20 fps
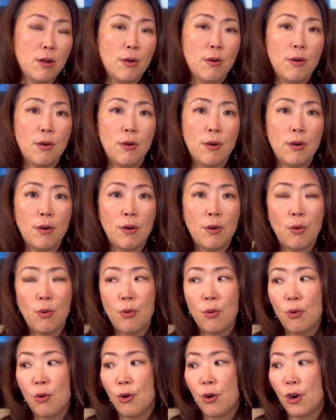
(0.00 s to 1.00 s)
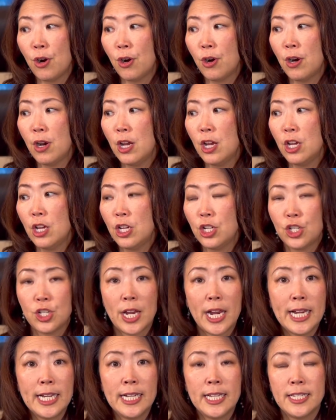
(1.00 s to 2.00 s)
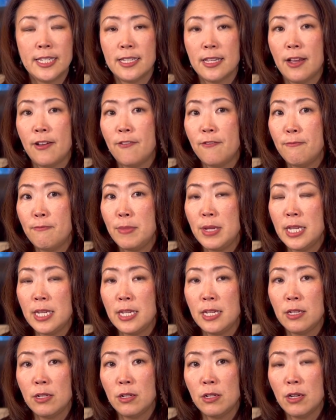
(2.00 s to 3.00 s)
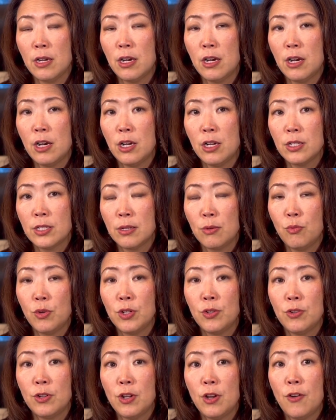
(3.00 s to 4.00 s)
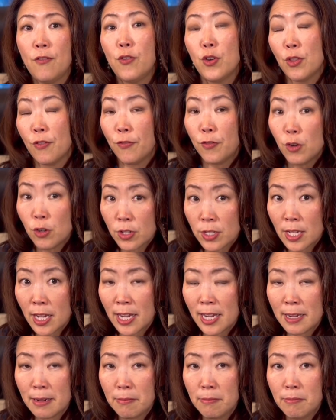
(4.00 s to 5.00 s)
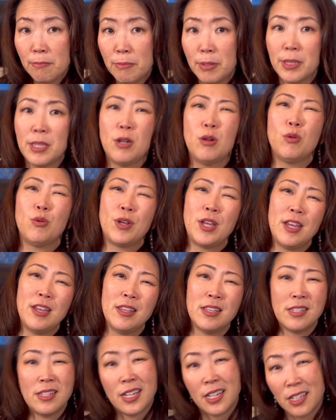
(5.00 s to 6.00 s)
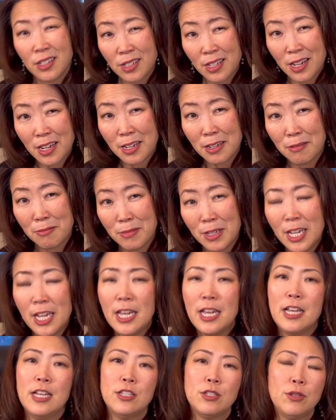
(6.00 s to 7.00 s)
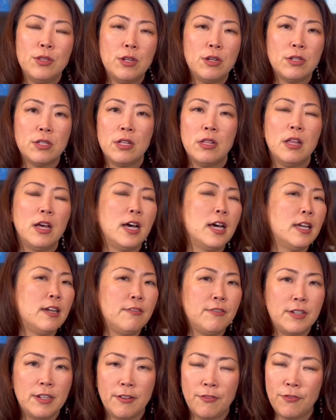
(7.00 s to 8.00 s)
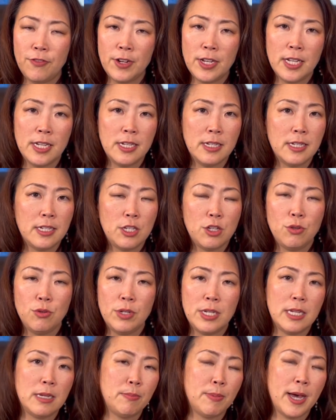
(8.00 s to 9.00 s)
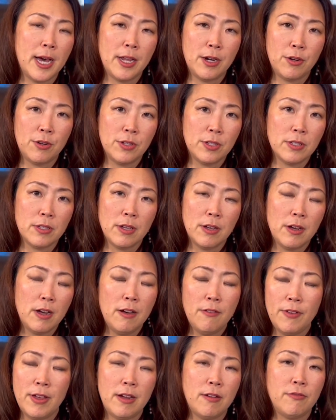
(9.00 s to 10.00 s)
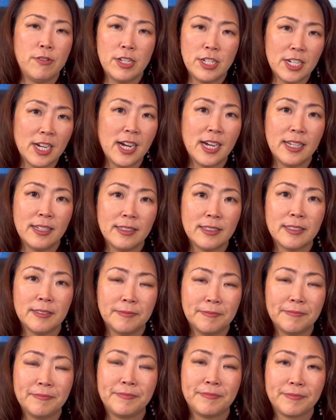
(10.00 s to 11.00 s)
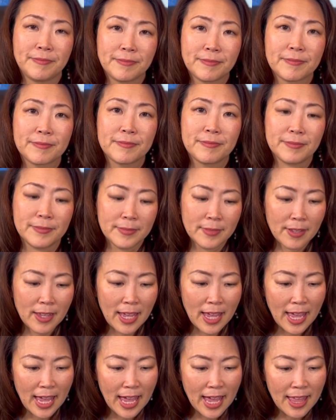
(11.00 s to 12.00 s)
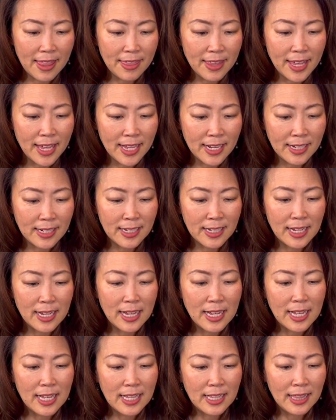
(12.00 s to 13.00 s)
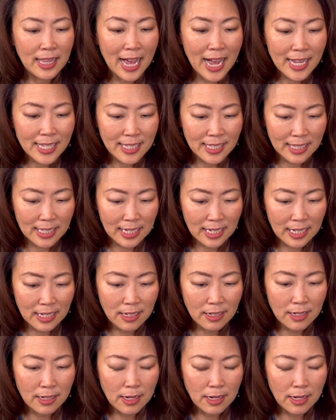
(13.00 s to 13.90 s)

or shyness of meeting someone for the first time but they're okay the second time. So there's a lot of different unique patterns of every child. And then lastly,